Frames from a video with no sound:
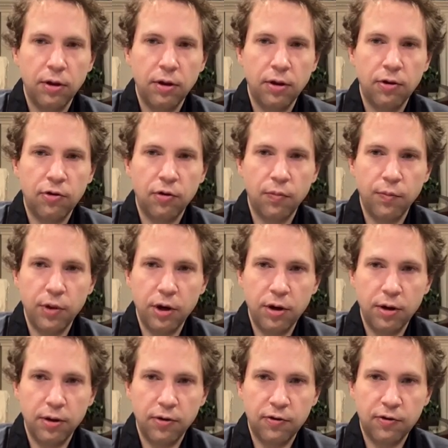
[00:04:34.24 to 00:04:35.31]

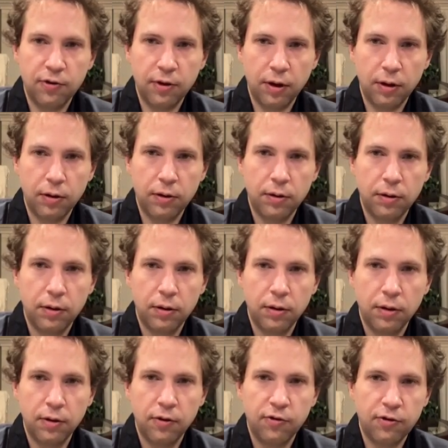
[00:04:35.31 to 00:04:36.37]
intermediate state.
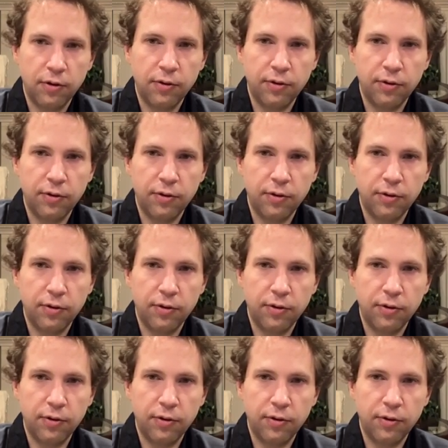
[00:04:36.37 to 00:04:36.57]
So